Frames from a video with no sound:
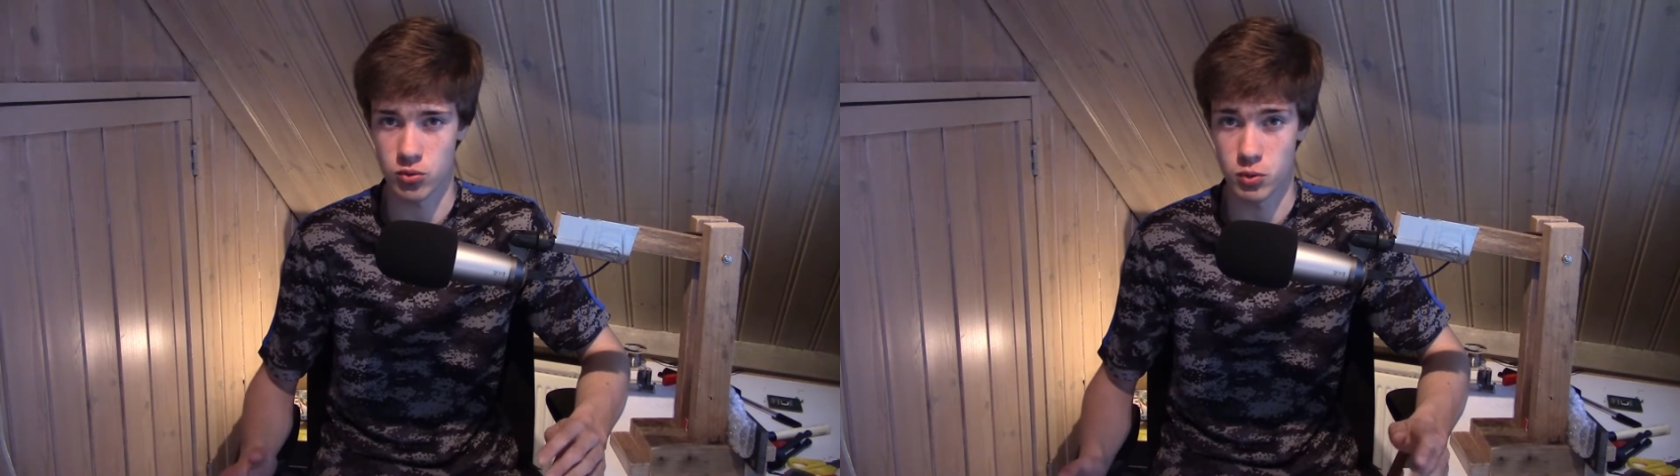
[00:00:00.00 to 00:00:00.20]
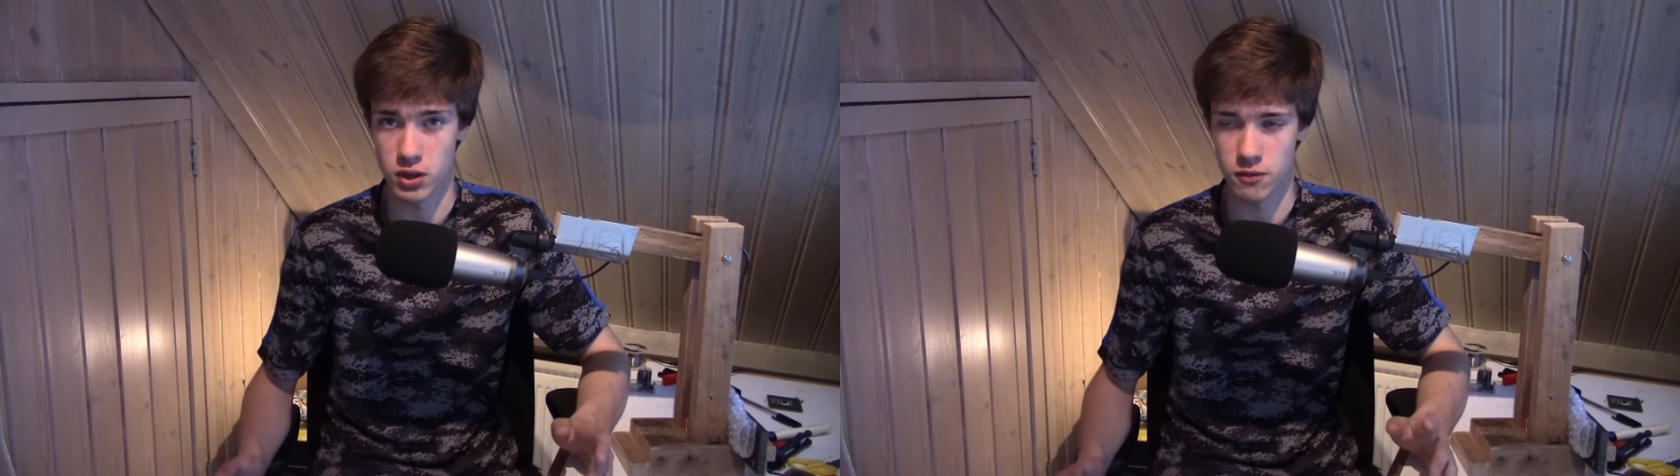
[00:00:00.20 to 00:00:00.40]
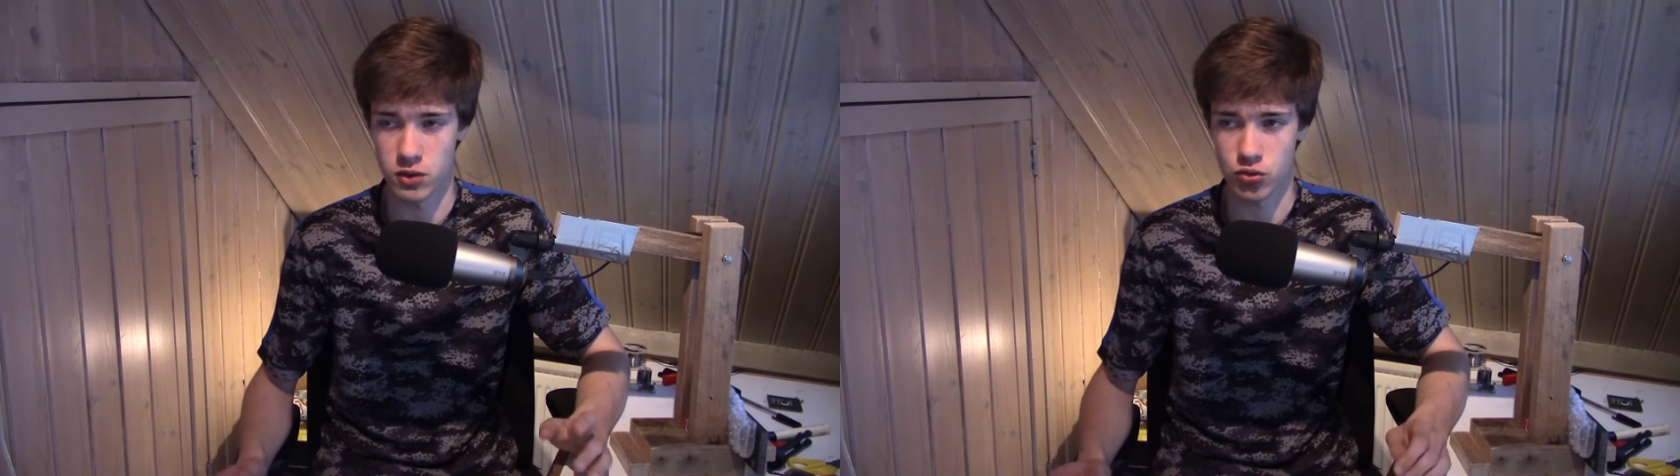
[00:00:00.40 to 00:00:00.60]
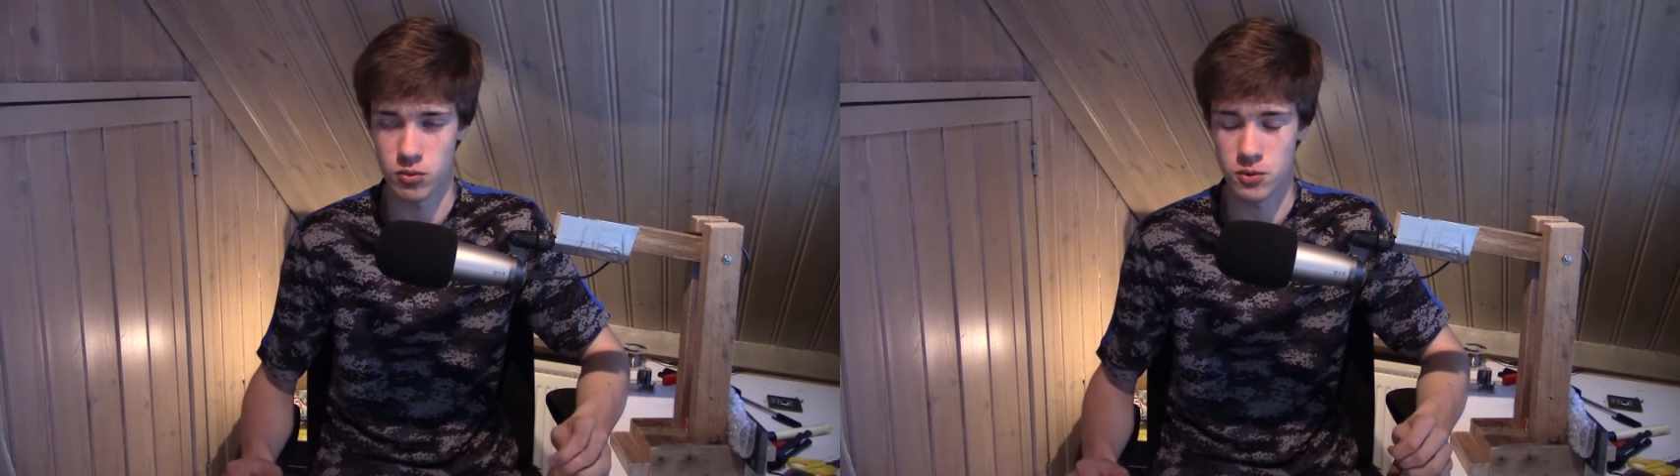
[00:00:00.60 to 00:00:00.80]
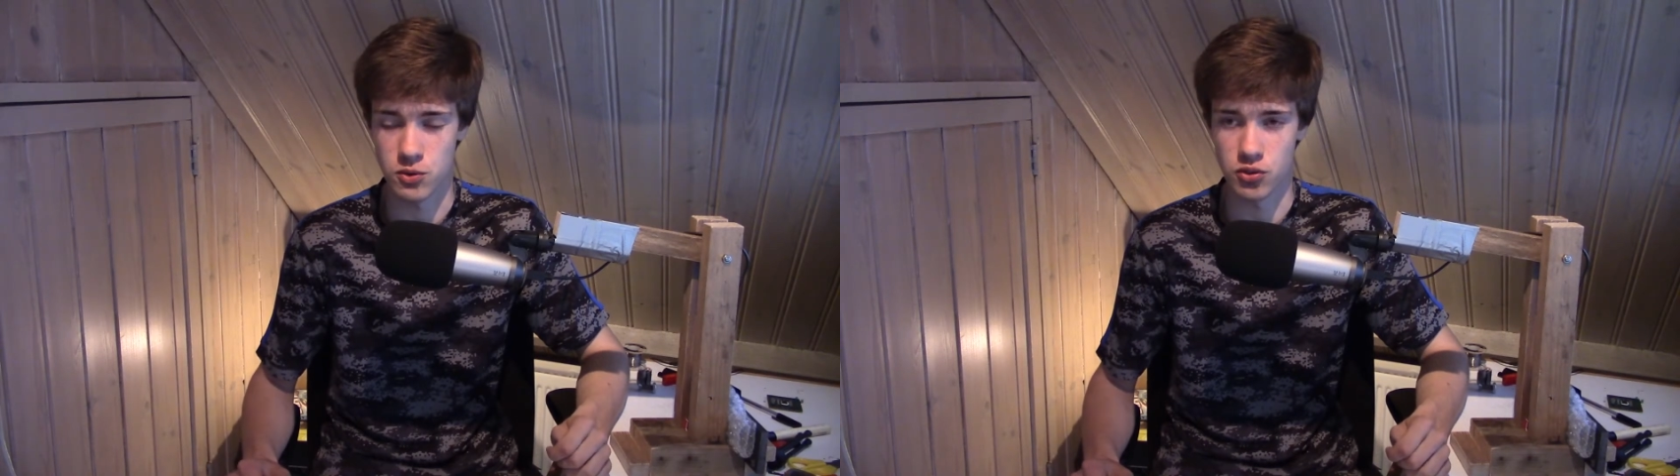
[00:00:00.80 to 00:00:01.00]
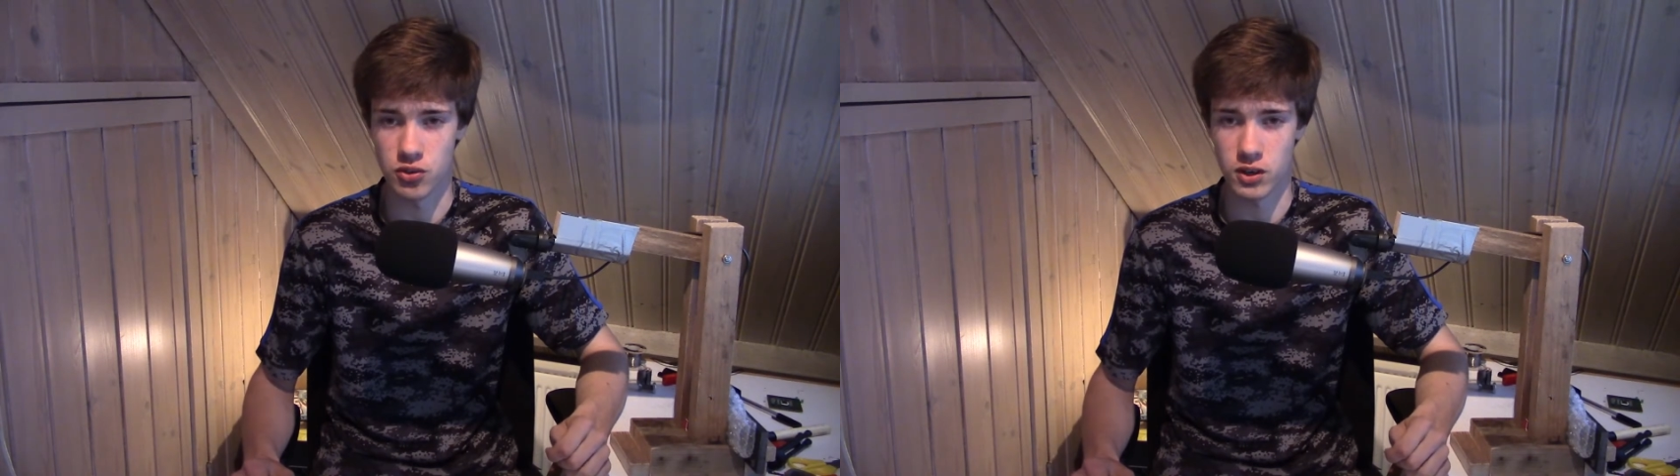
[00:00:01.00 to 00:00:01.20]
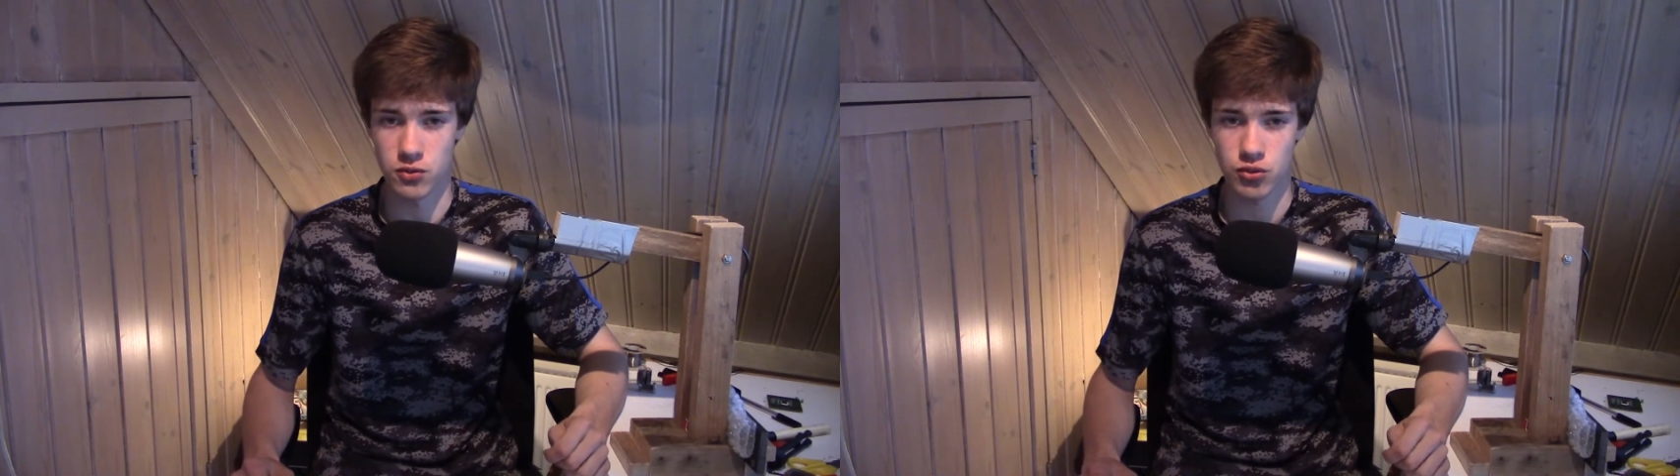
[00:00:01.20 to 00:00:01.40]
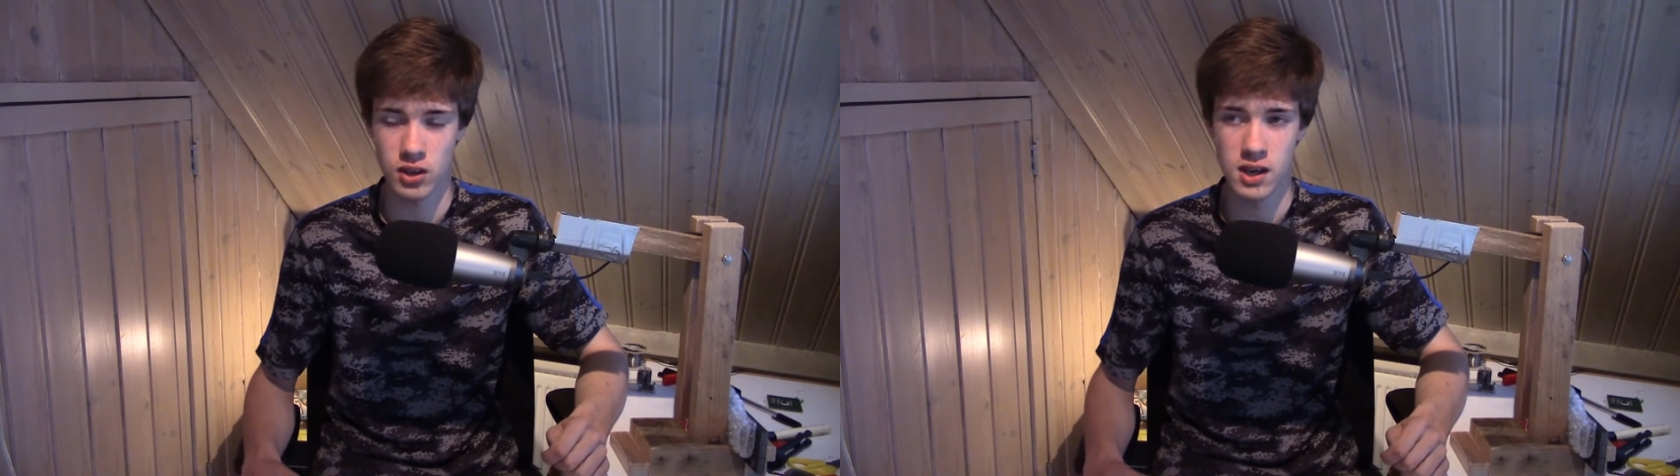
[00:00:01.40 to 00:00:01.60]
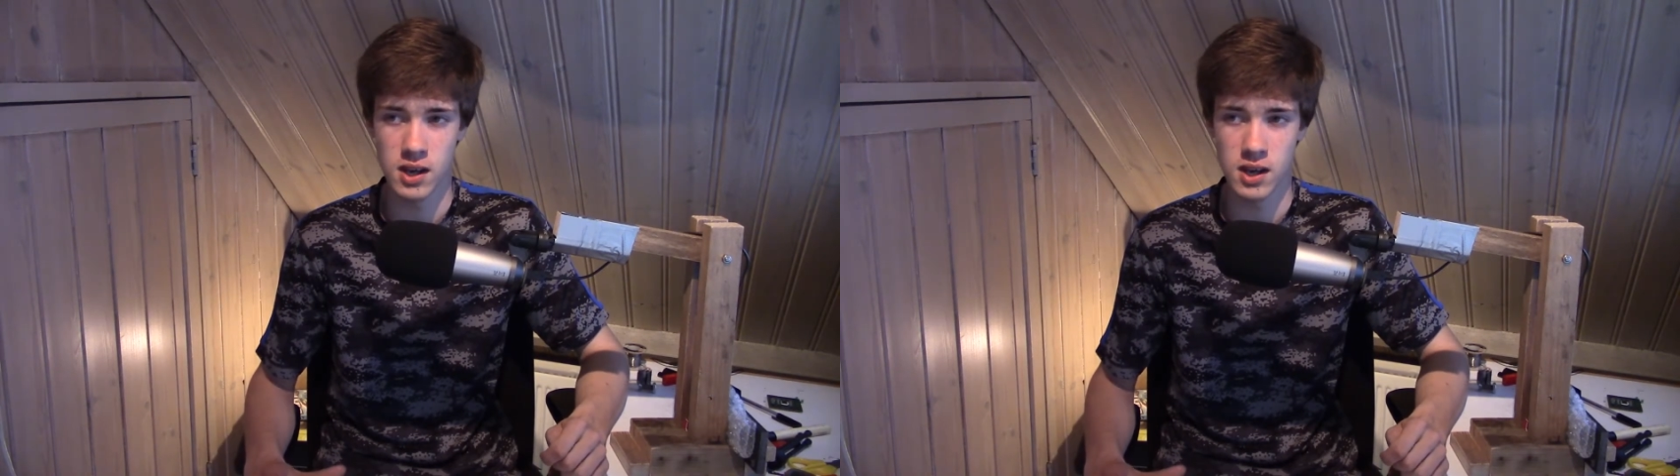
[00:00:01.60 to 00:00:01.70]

or whatever this computer does,